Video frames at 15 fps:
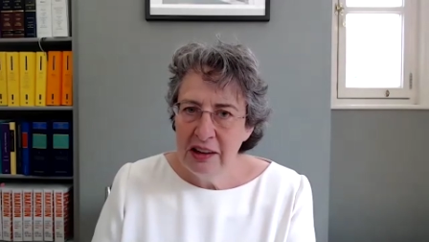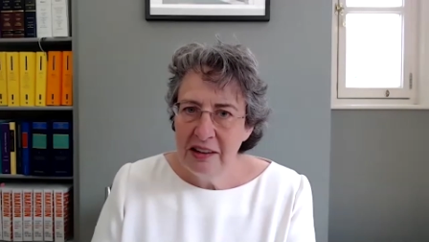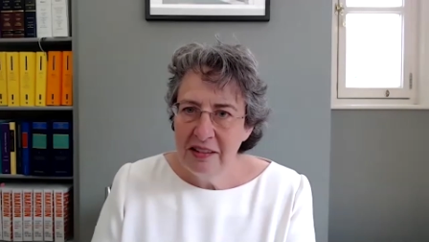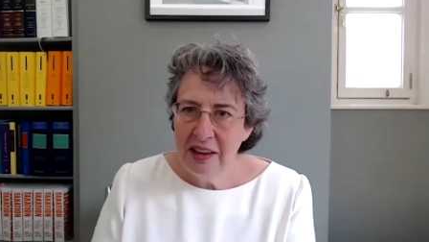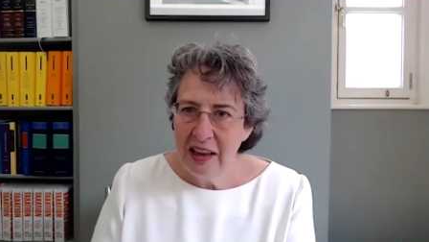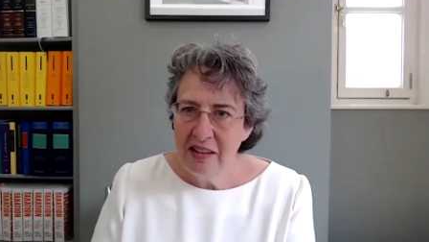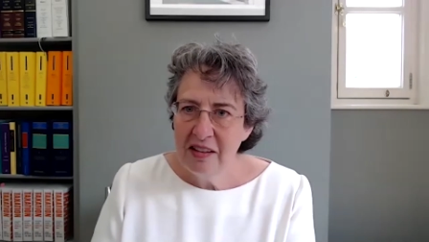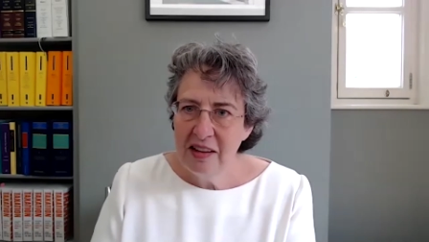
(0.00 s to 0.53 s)
the
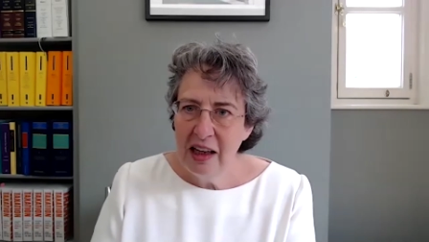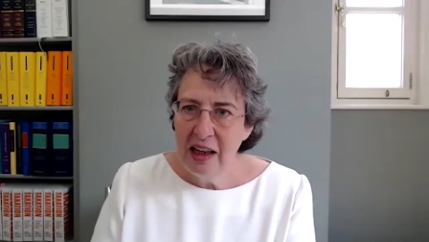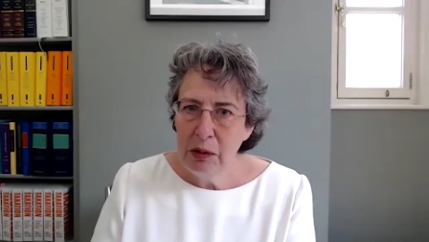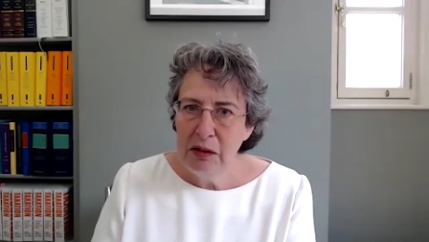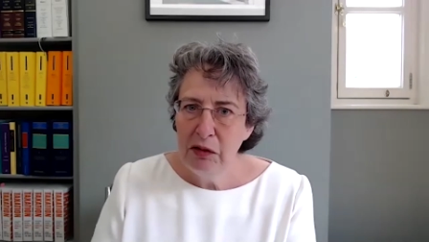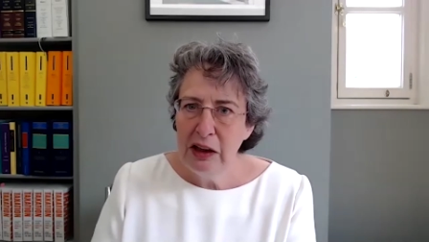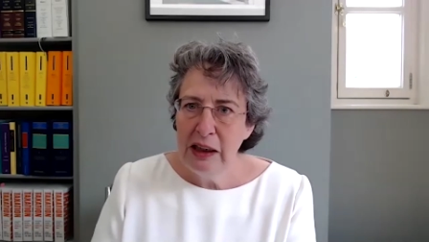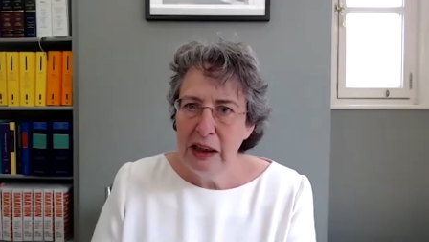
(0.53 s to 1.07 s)
tax is now
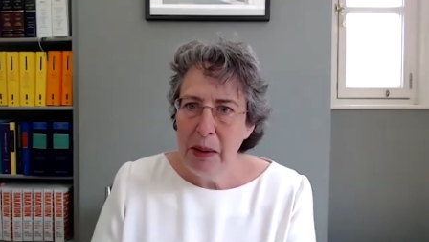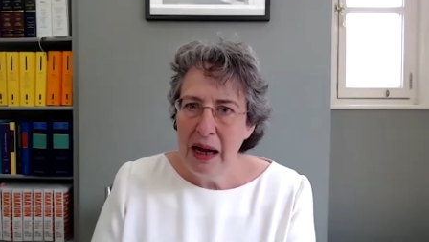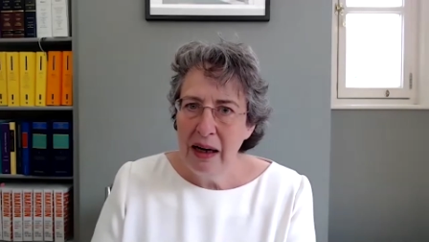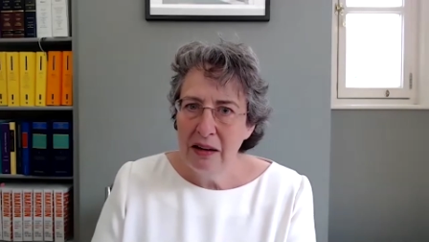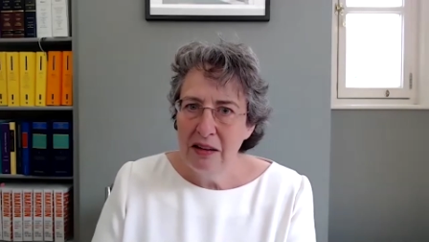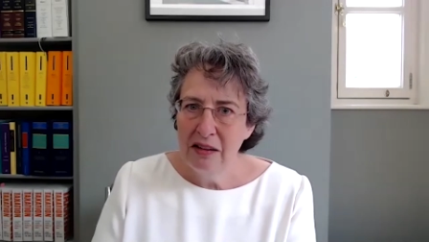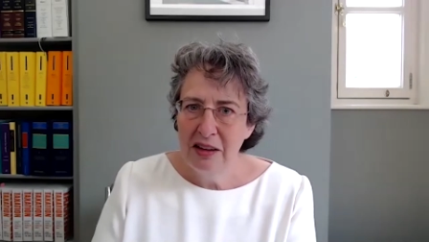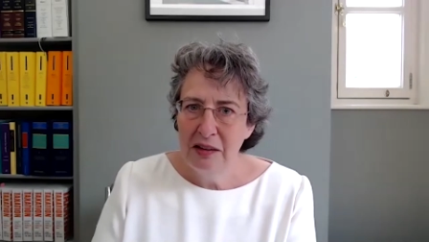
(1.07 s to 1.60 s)
evenly
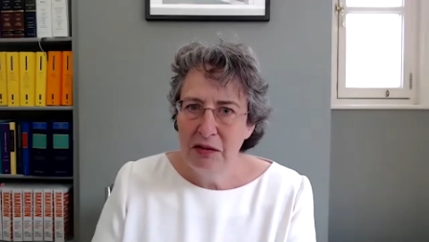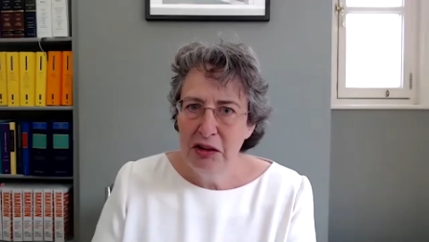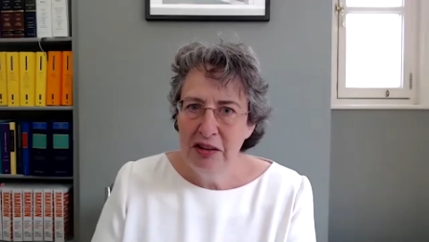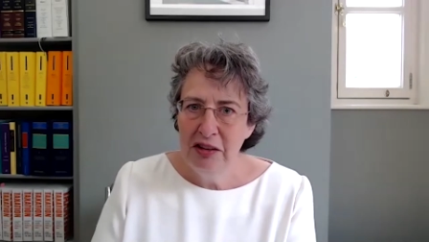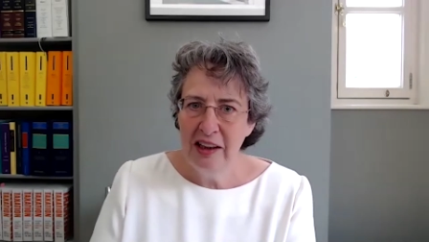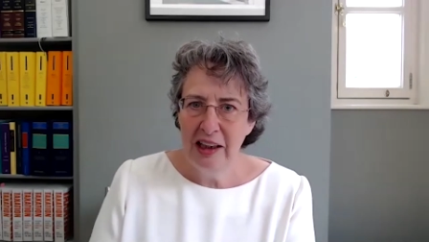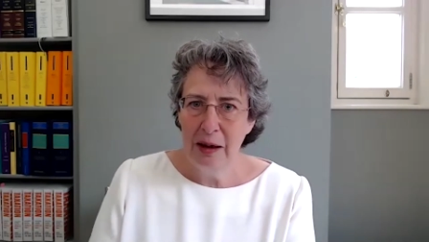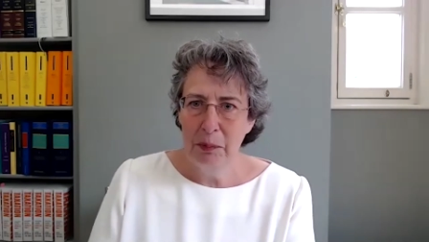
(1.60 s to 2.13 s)
balanced. If you
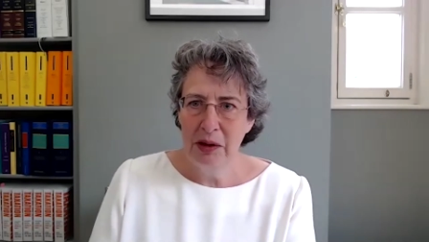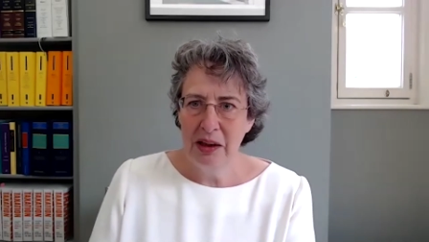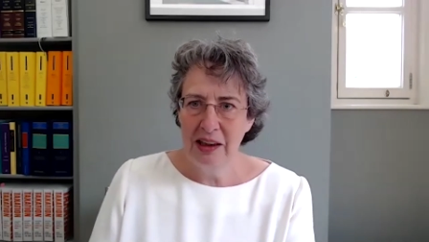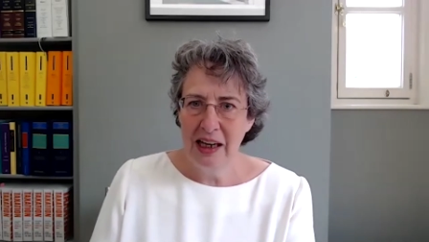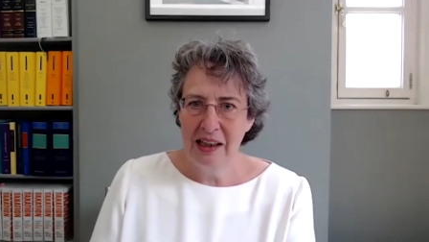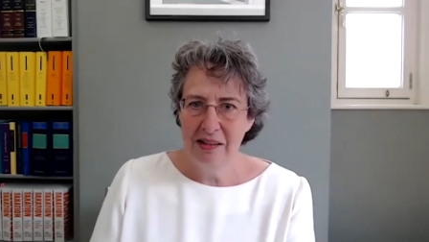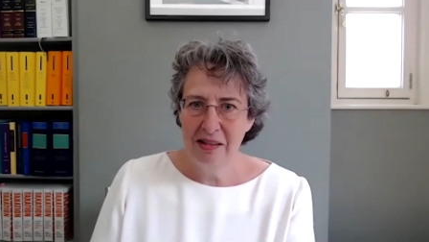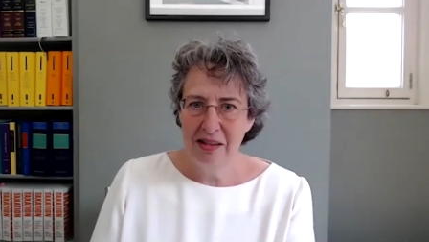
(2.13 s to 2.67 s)
take capital
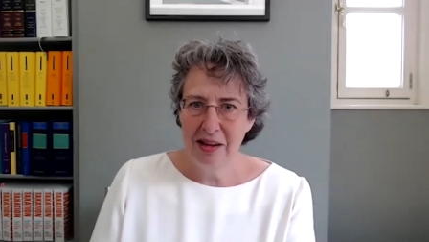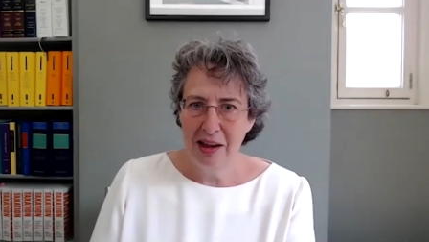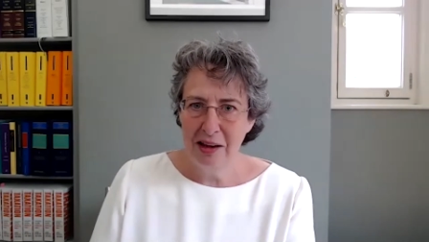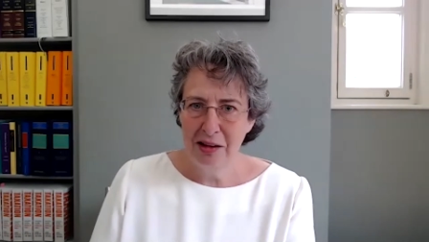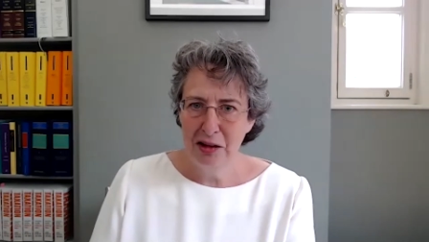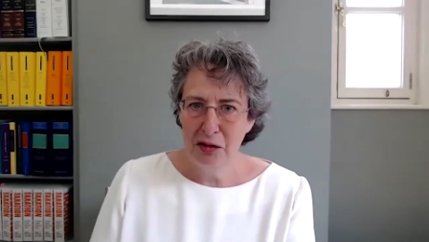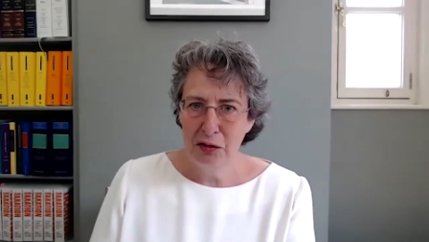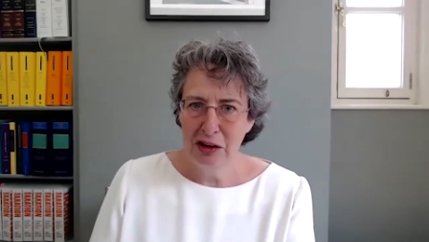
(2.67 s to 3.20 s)
gains
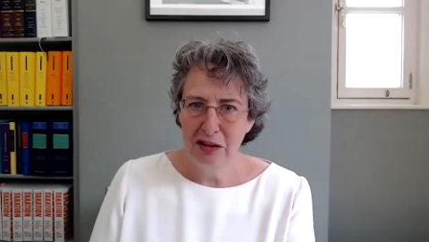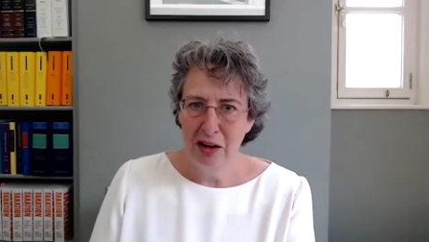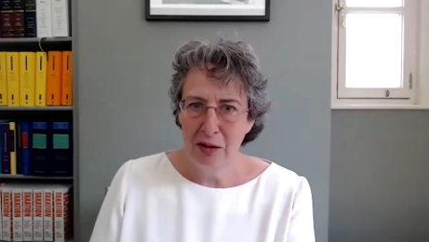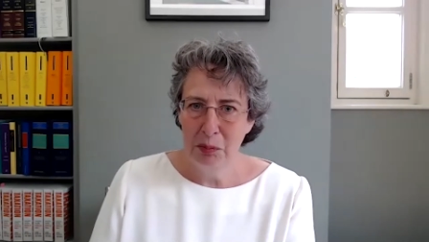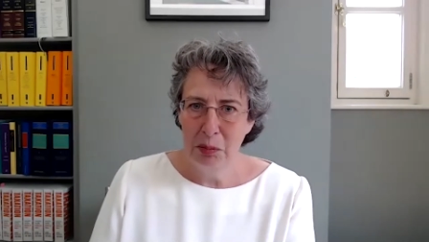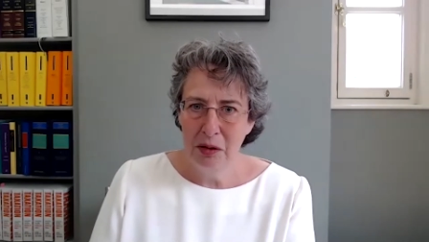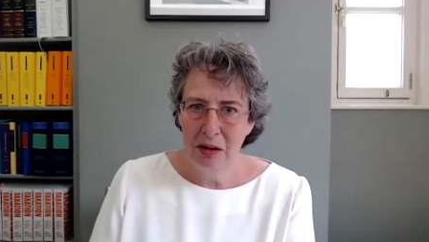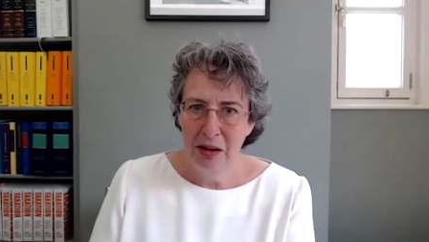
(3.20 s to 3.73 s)
tax, for
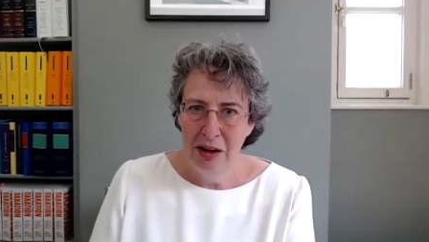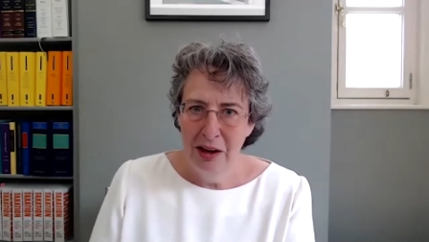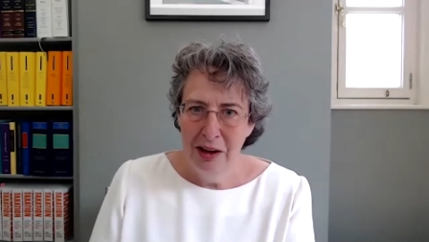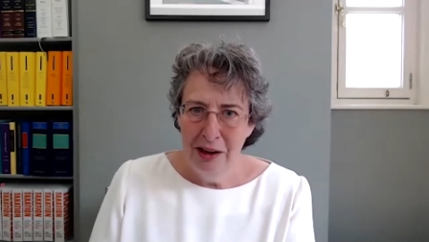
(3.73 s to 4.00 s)
example,